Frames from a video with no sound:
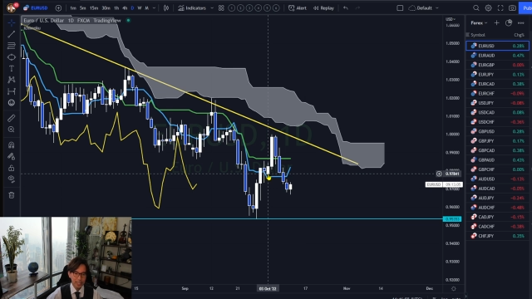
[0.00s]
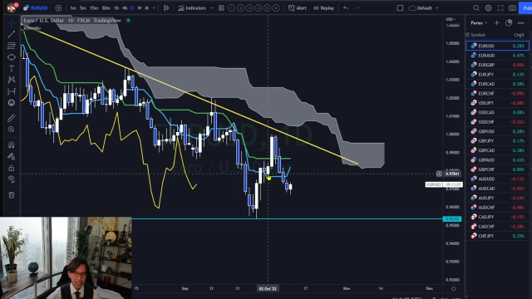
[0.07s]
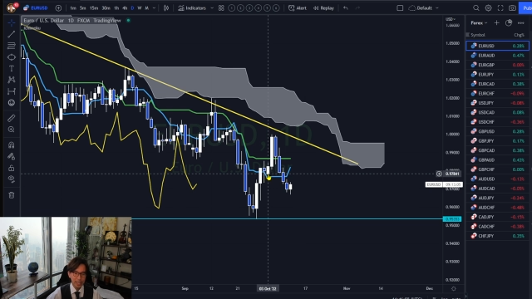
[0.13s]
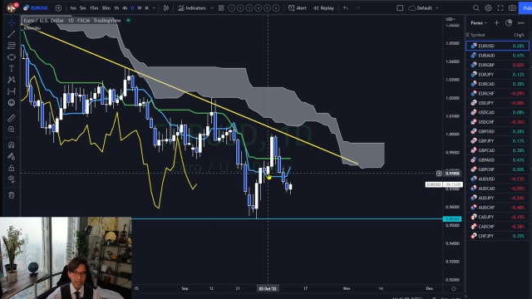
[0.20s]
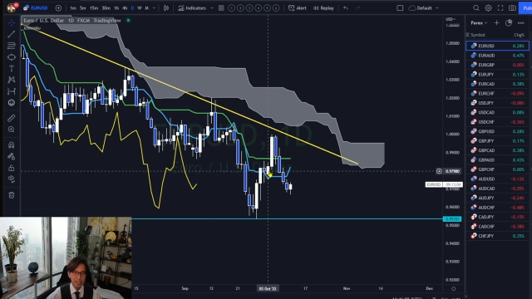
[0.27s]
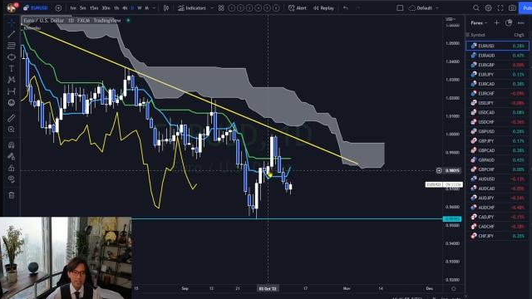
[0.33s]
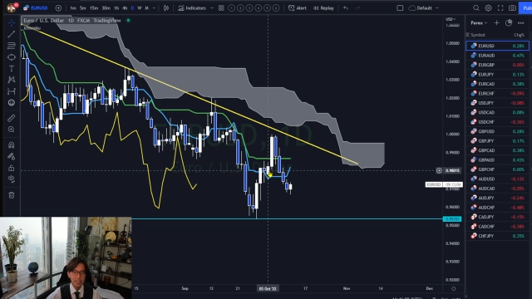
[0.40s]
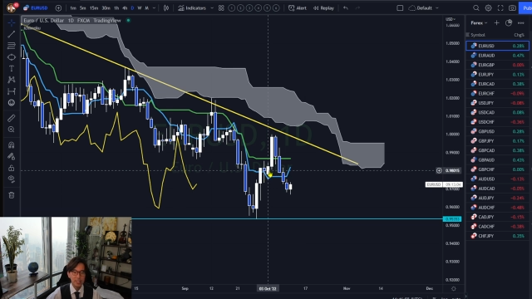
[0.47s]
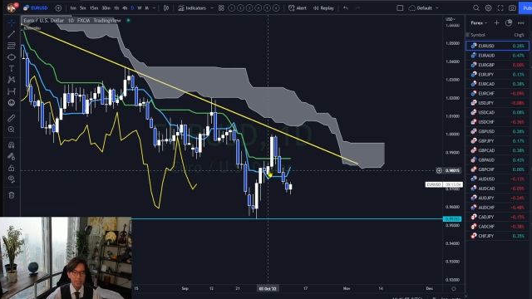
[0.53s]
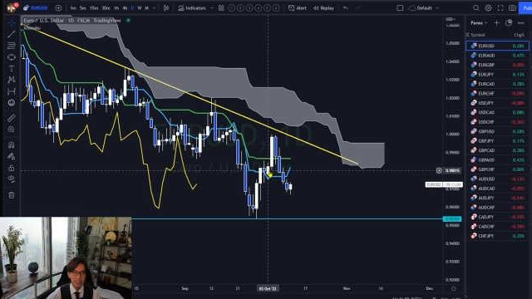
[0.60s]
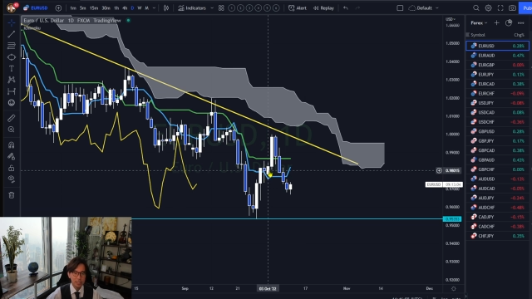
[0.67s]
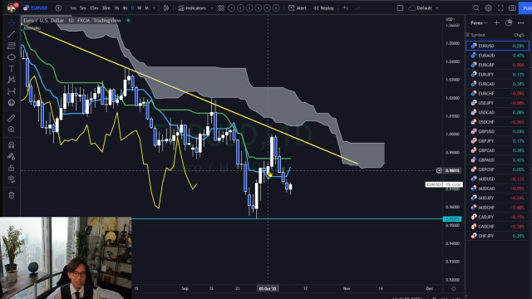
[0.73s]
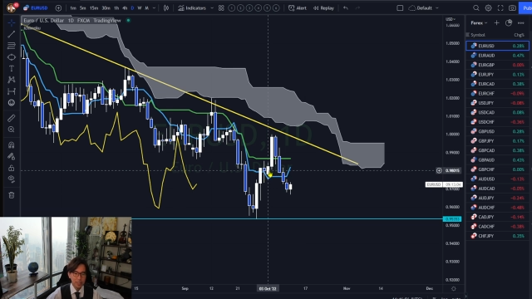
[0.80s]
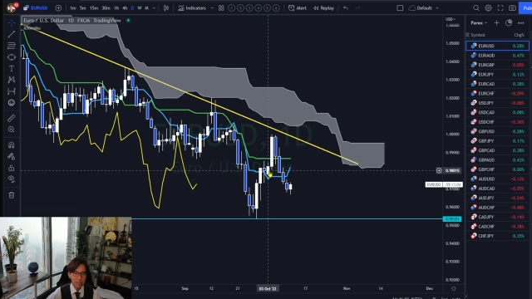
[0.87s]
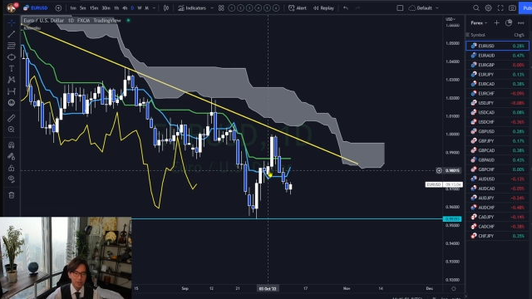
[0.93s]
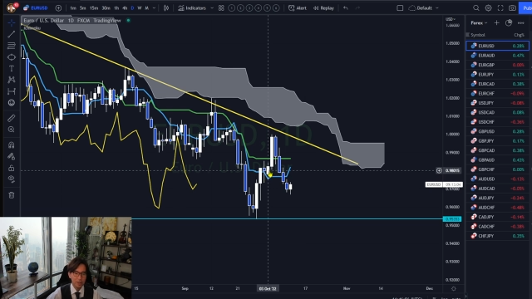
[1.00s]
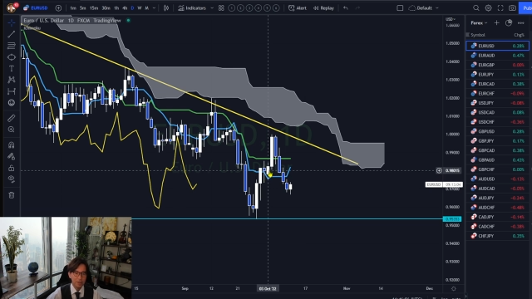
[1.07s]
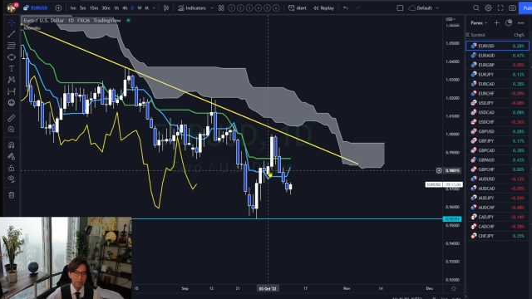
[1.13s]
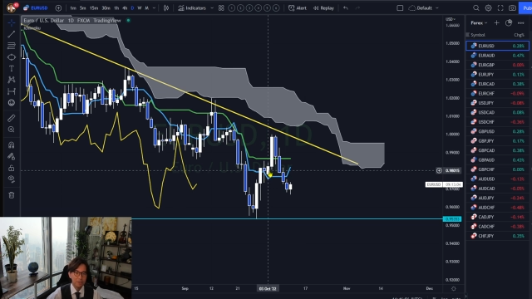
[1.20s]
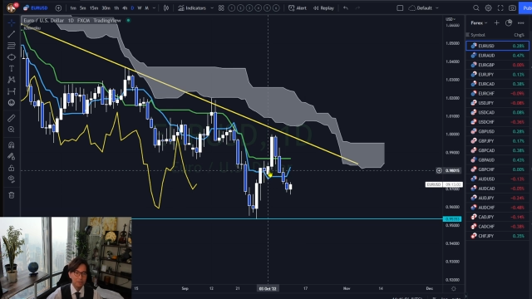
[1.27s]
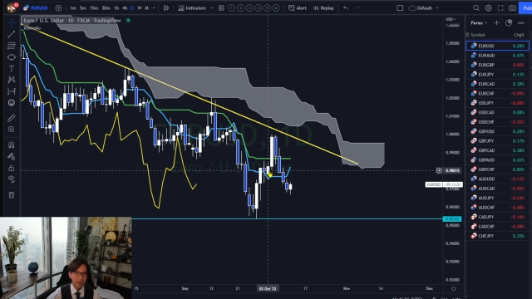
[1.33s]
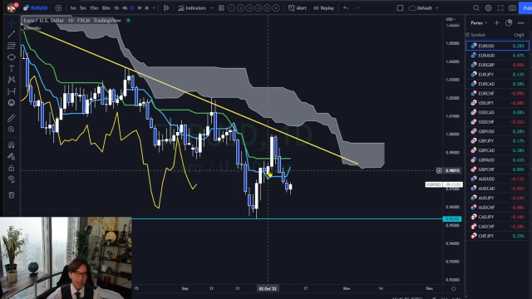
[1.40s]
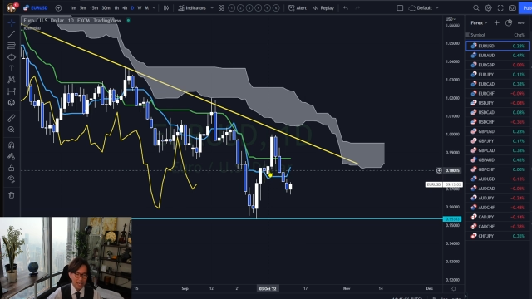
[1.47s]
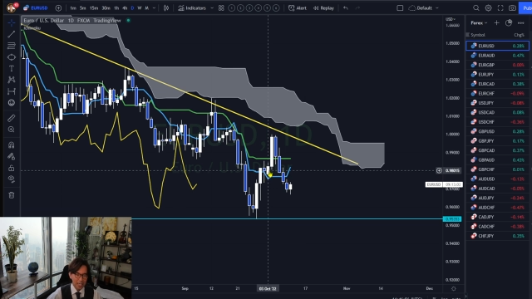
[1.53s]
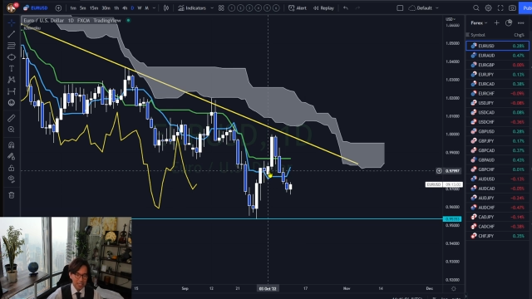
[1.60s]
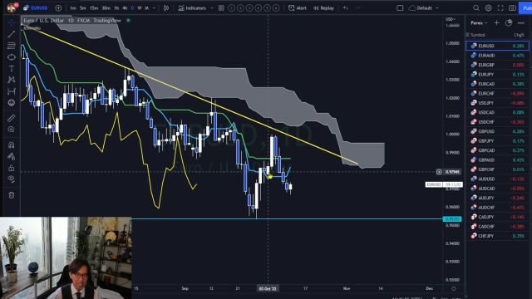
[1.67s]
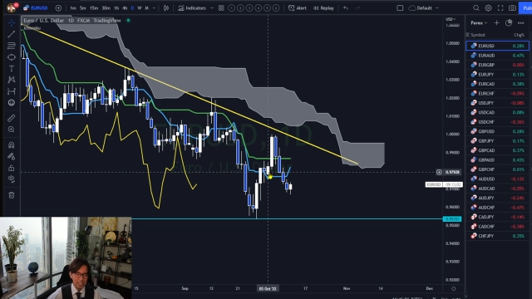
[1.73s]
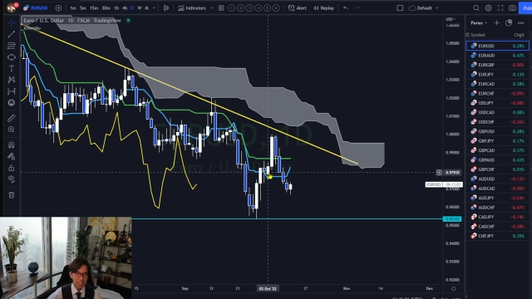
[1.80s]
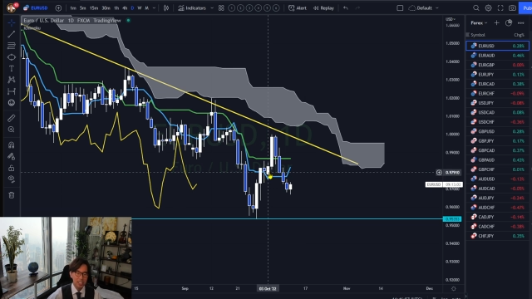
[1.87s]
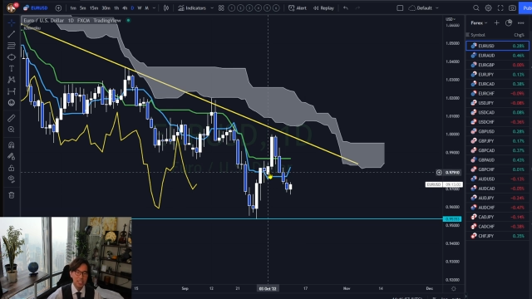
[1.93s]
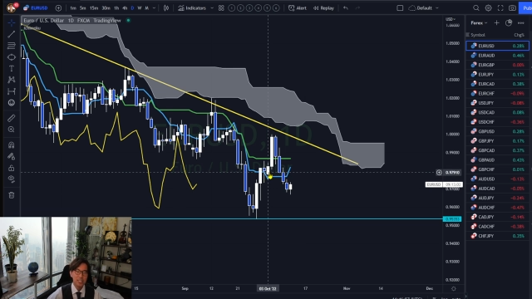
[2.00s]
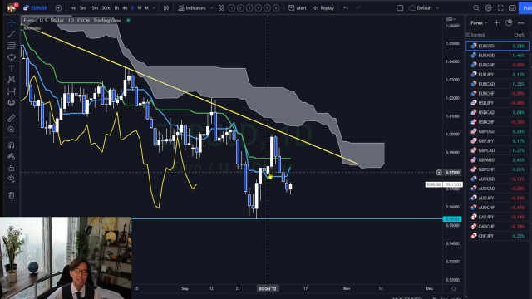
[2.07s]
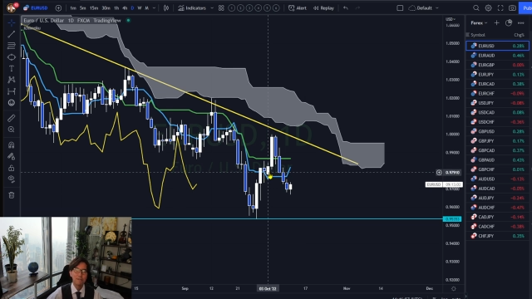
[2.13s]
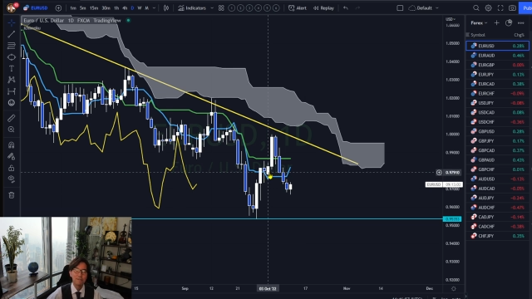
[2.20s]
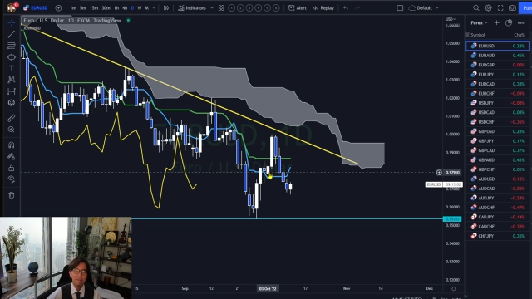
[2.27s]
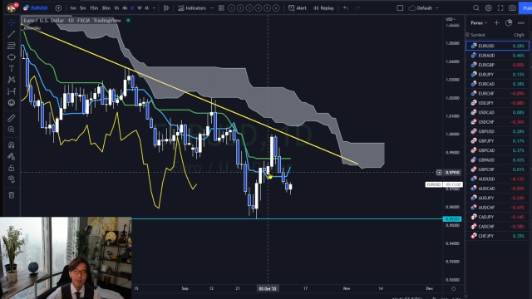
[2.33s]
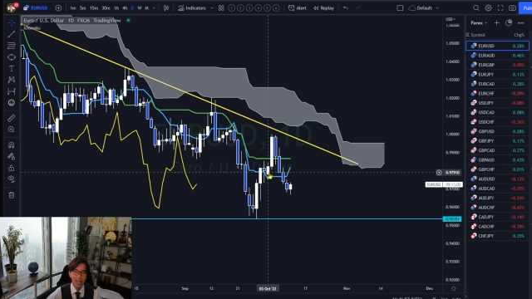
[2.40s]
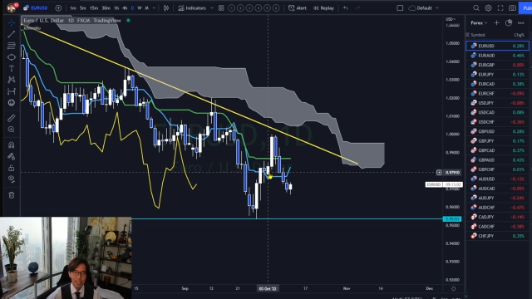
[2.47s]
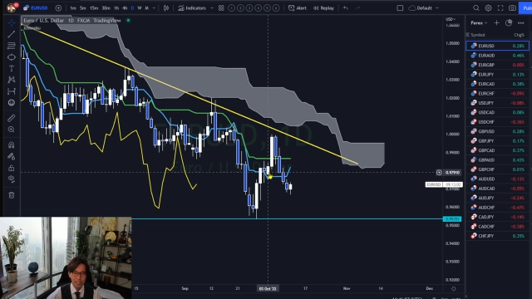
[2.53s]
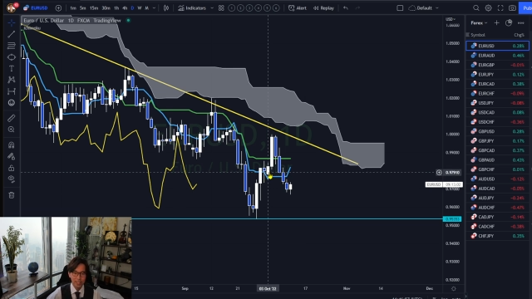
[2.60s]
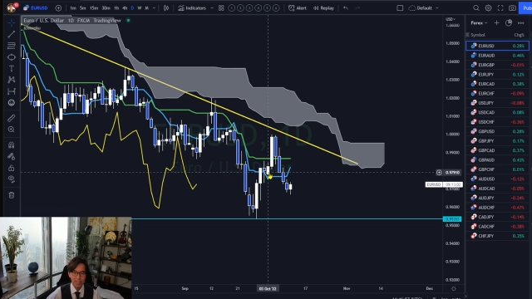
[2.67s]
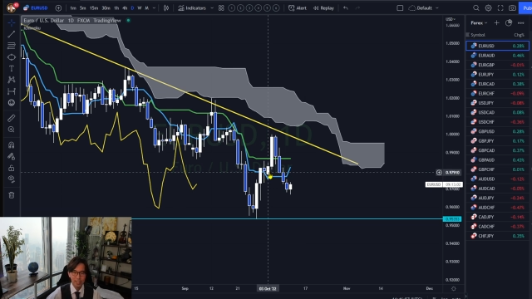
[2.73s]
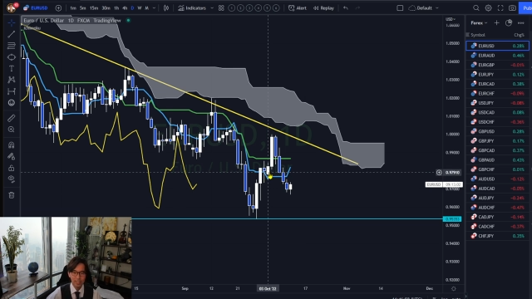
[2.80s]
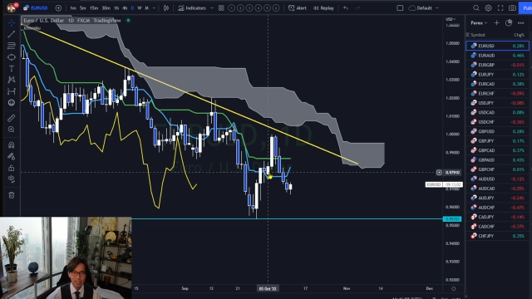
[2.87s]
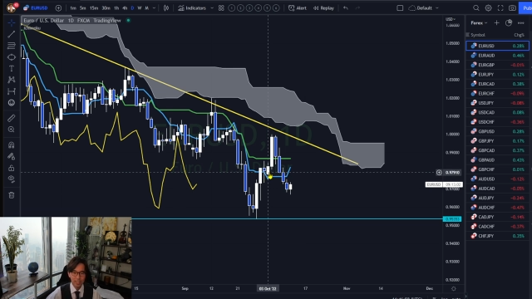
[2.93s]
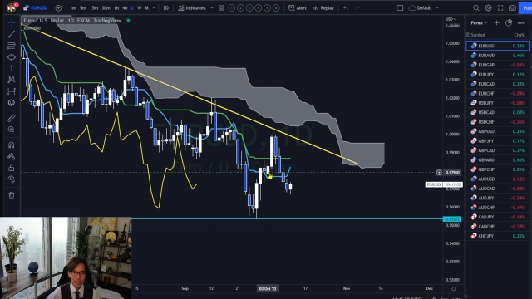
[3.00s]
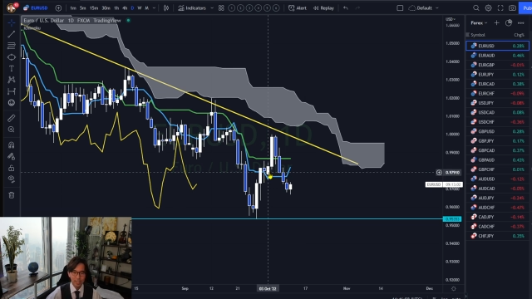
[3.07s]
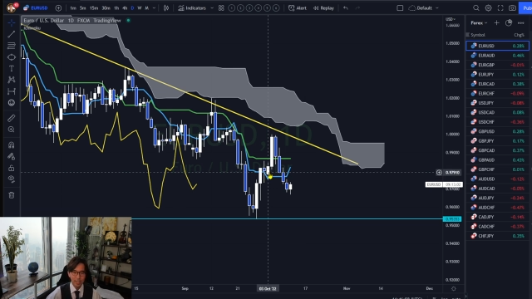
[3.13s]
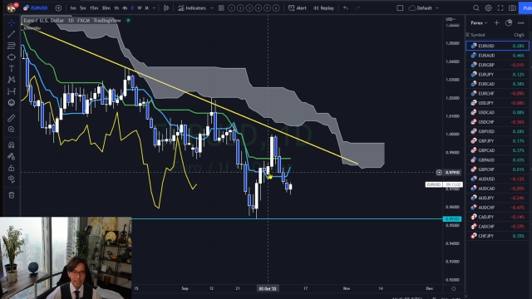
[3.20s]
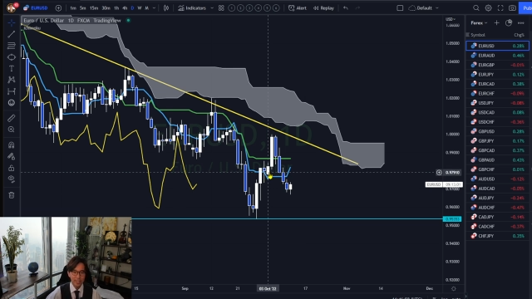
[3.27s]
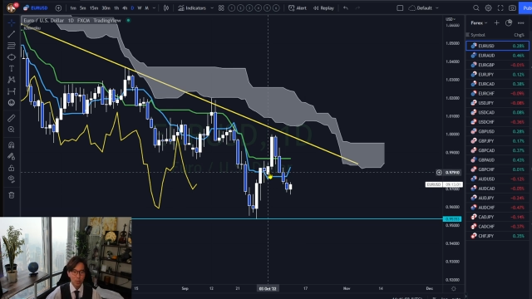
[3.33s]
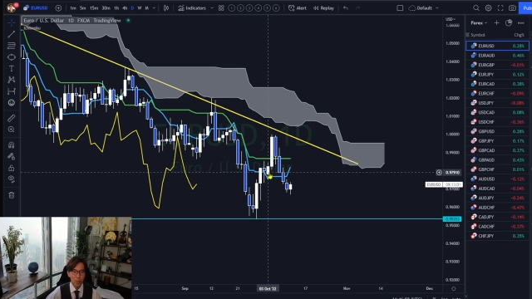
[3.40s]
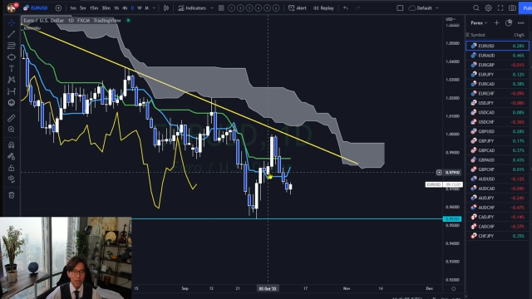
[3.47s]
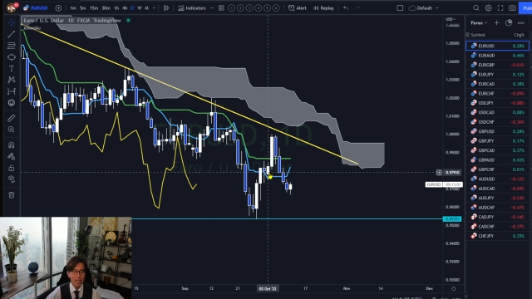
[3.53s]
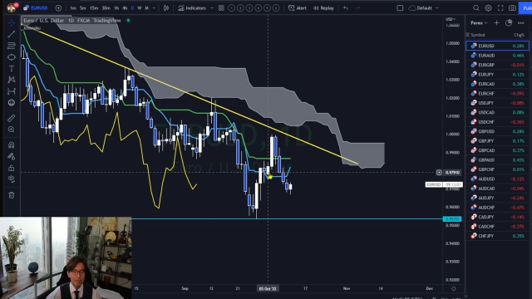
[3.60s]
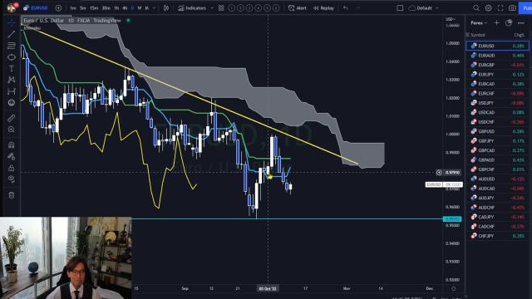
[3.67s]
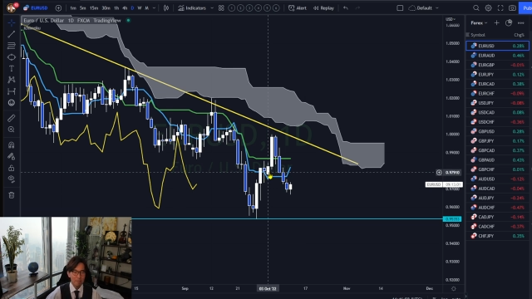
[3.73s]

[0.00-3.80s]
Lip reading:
[unreadable: no face in view]